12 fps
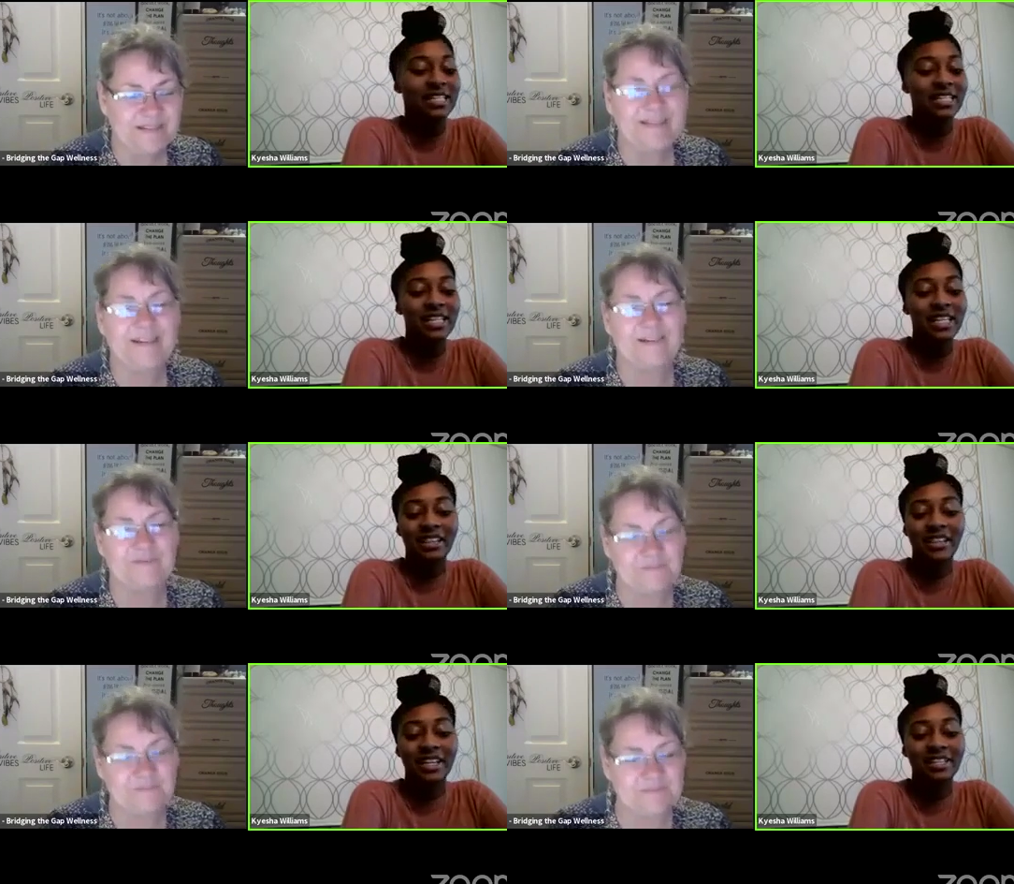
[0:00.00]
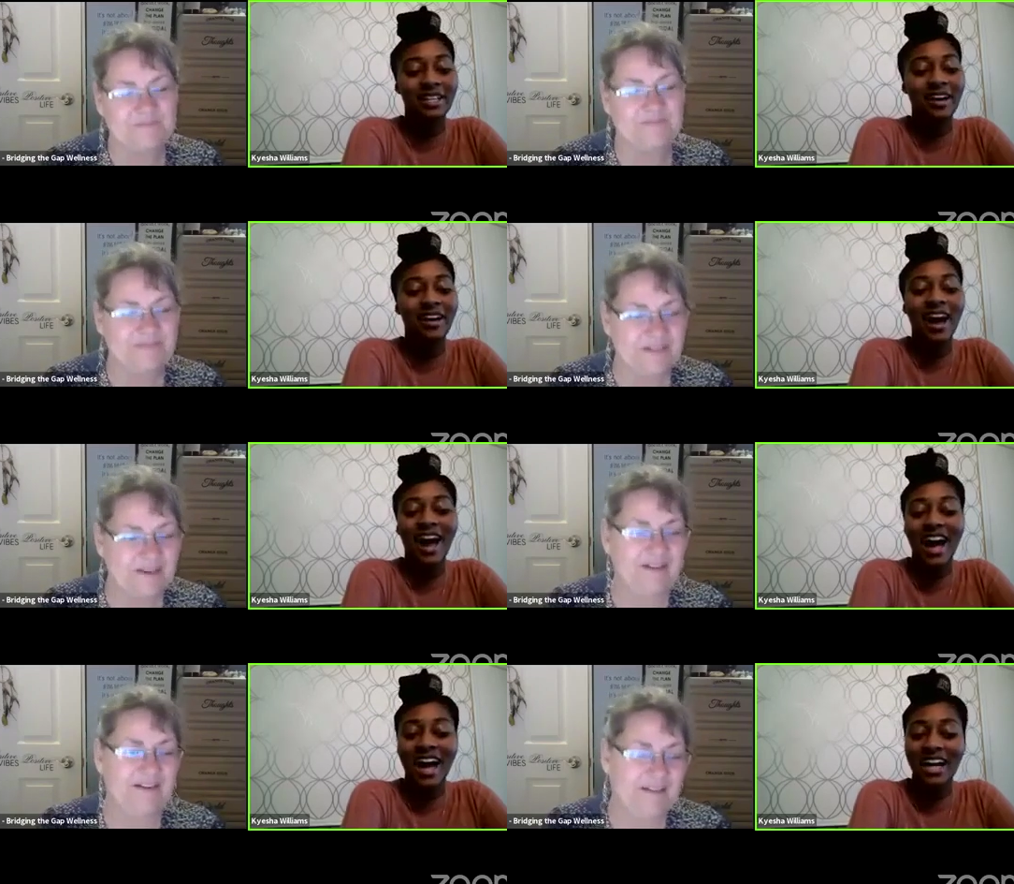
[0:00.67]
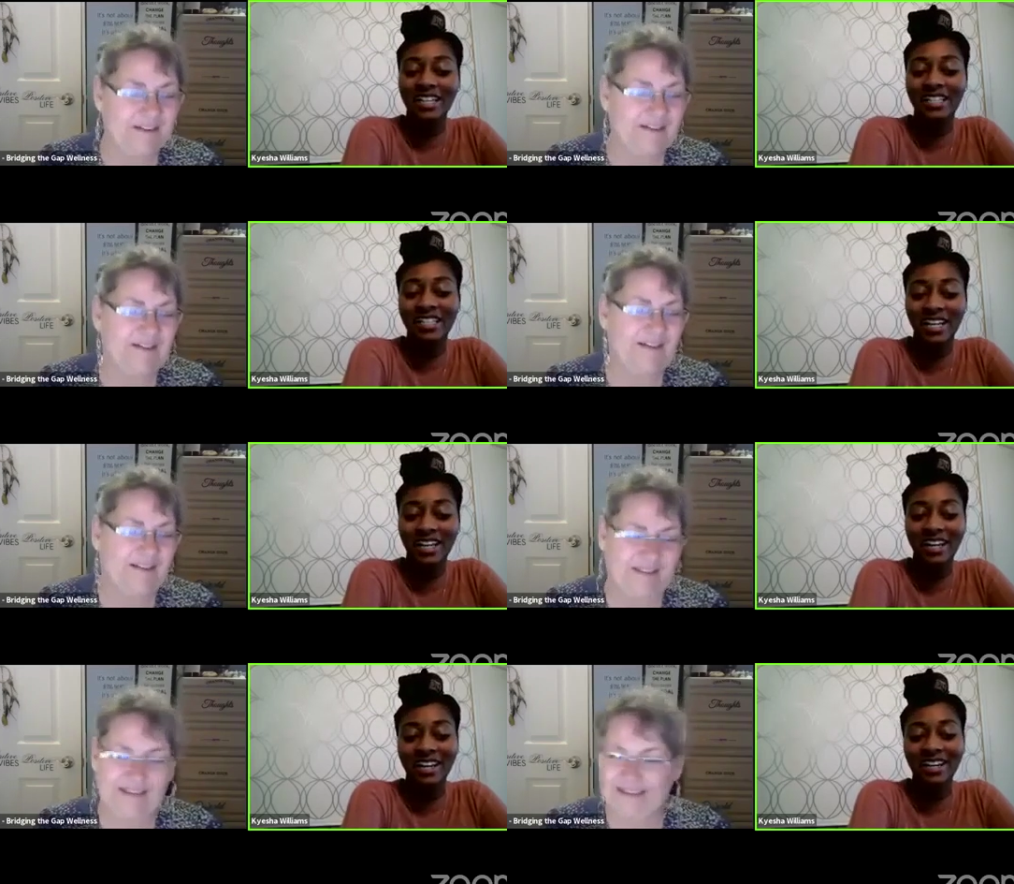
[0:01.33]
Speaker 1: that's yeah. it that's all hi
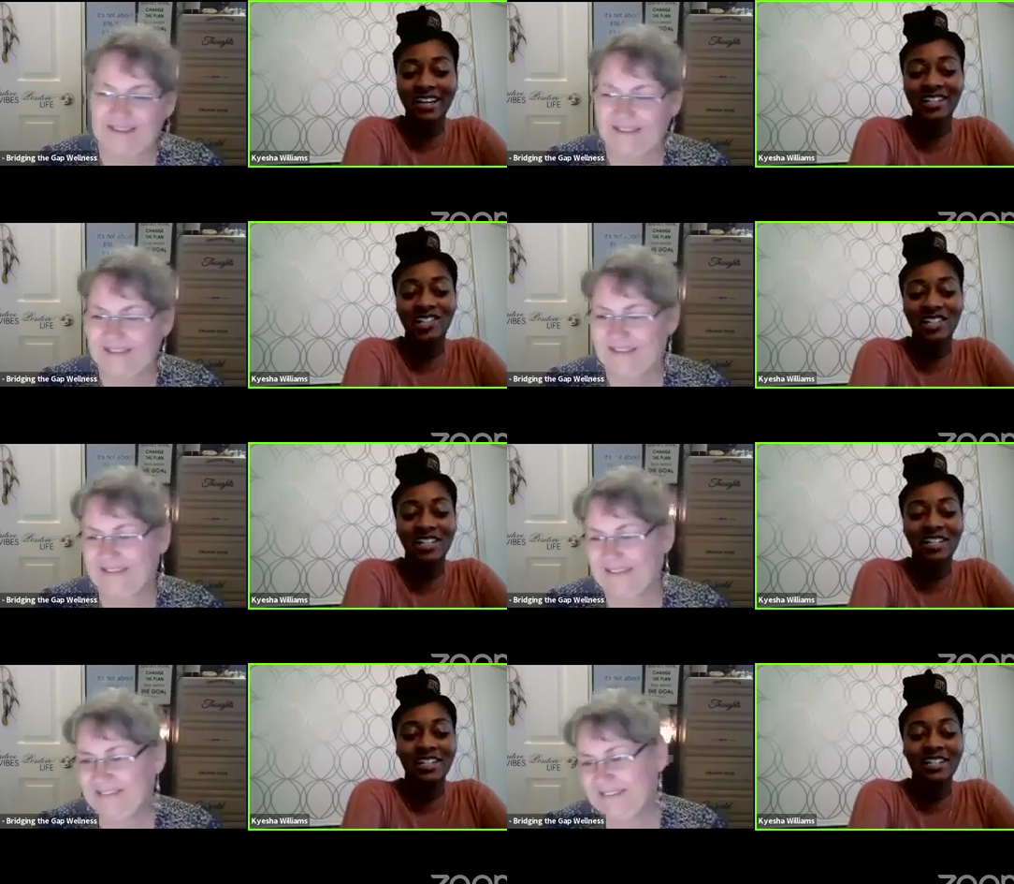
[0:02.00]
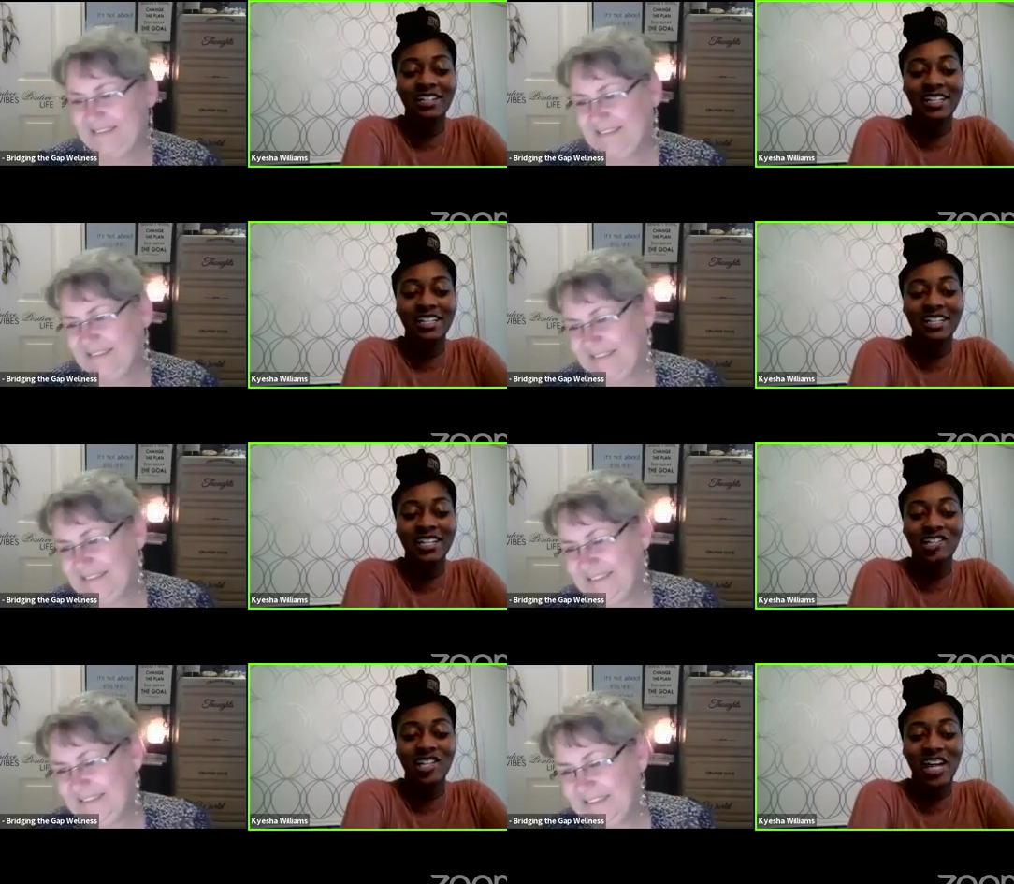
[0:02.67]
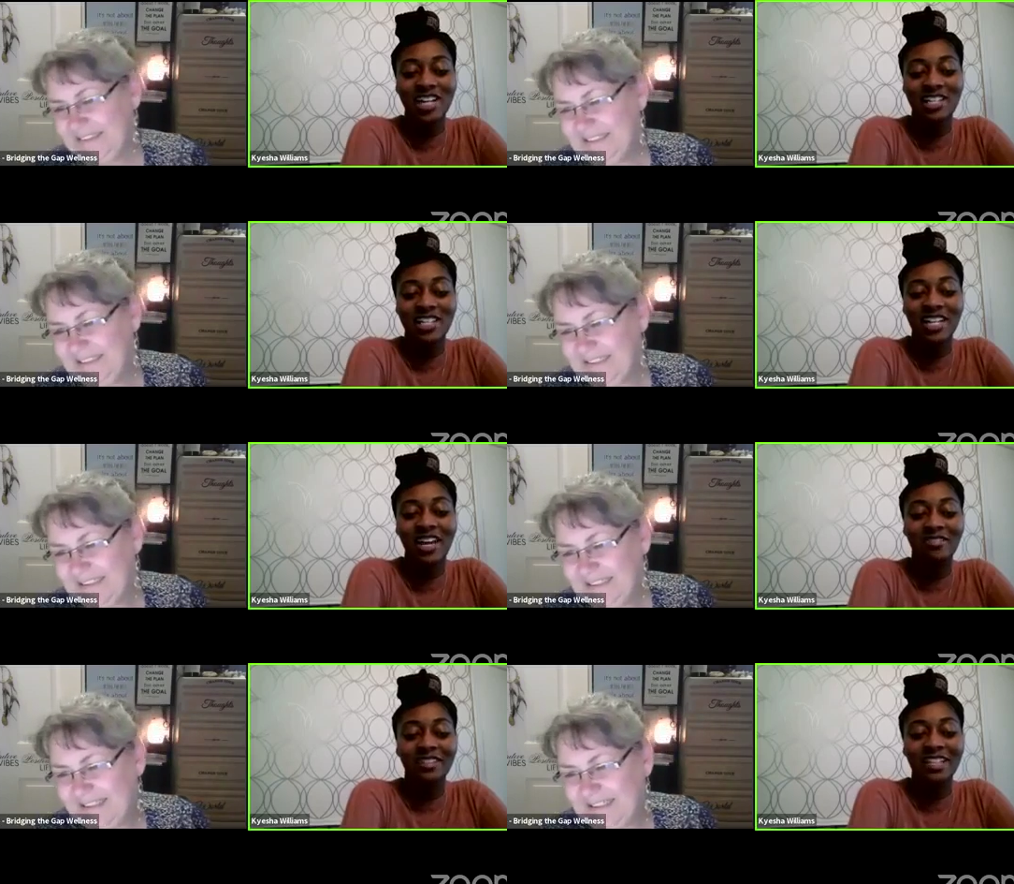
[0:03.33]
teach T says change is
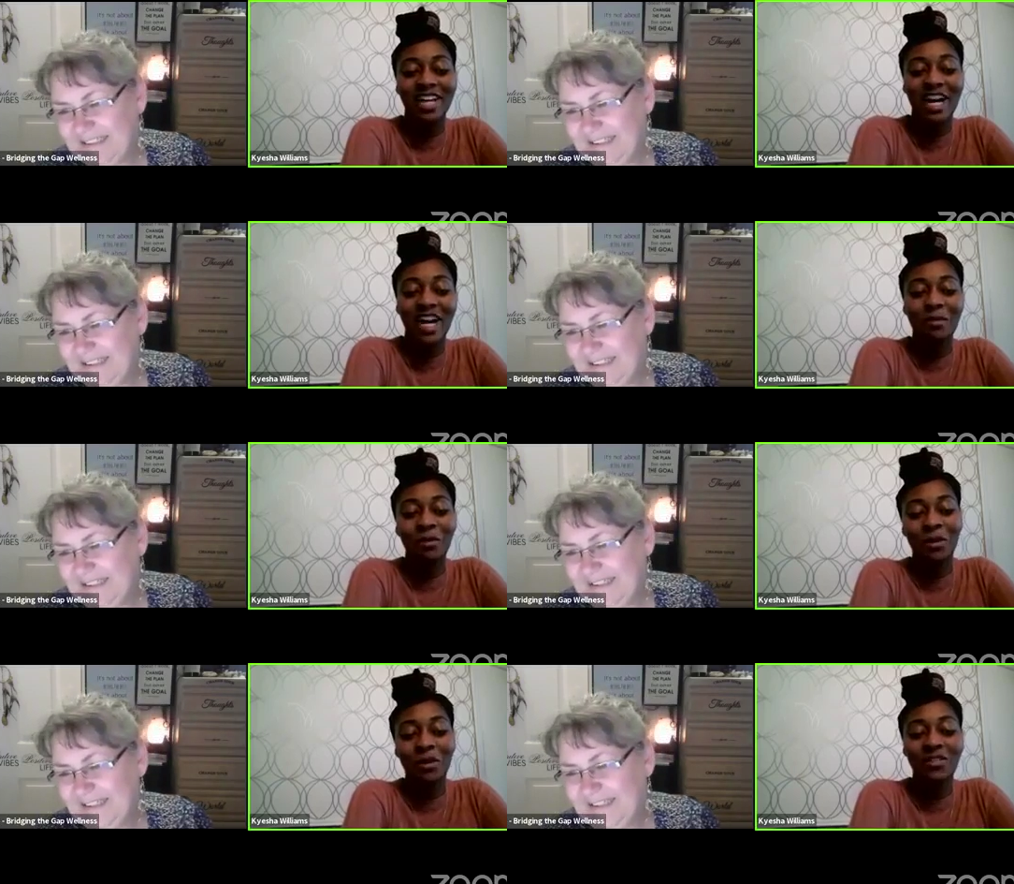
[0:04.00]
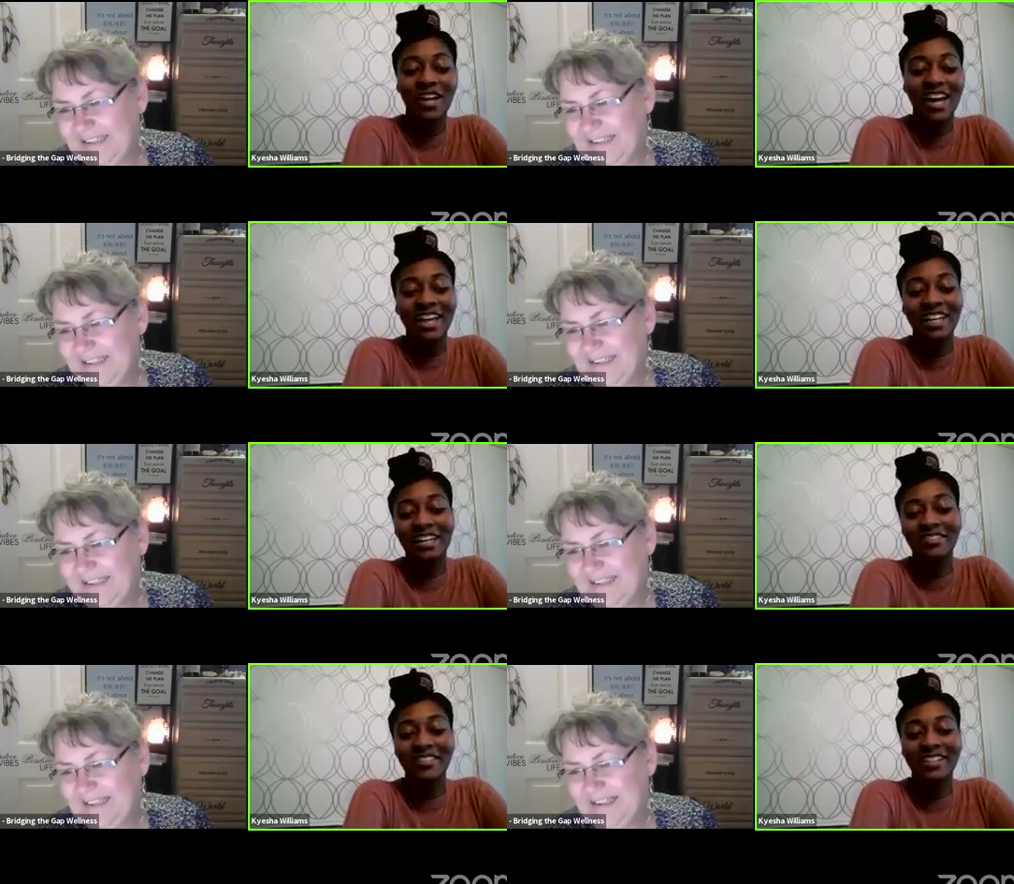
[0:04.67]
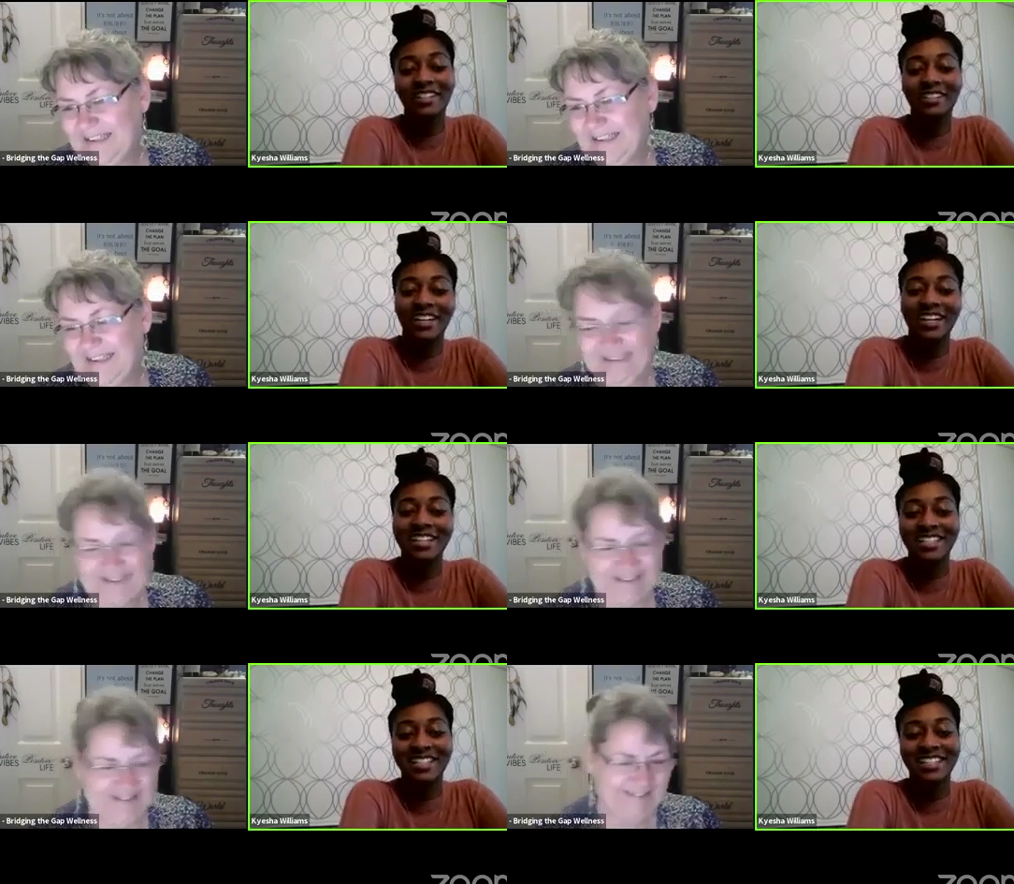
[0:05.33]
leveling up growth. I love it.
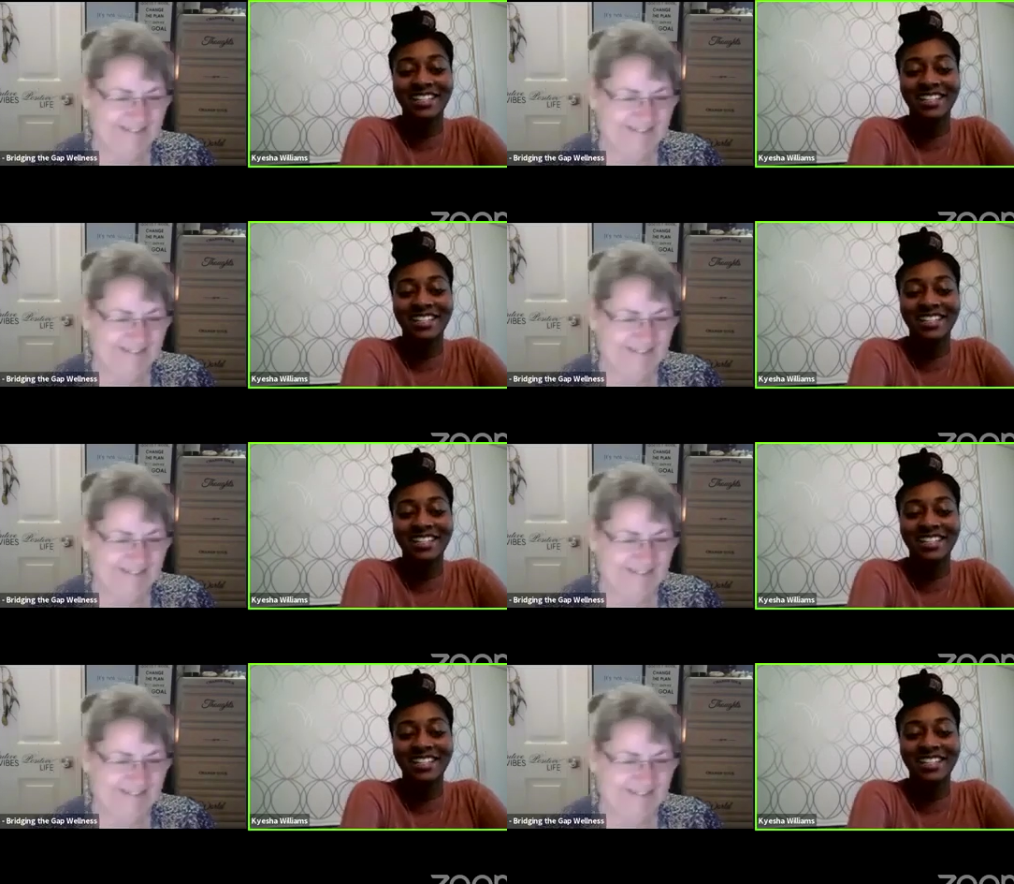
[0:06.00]
Yes.